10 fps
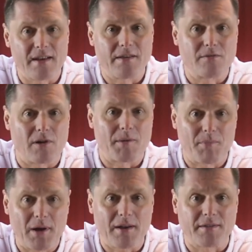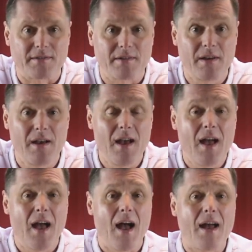in the right place.
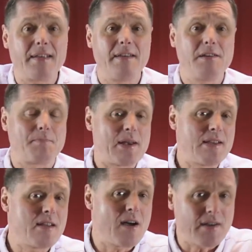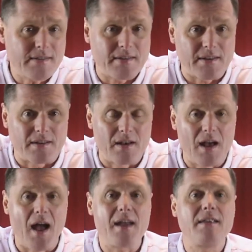And he's been knighted,
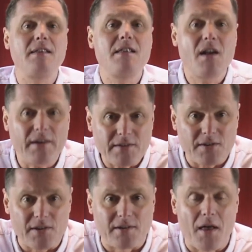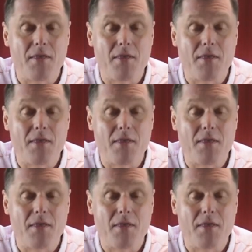a knighthood,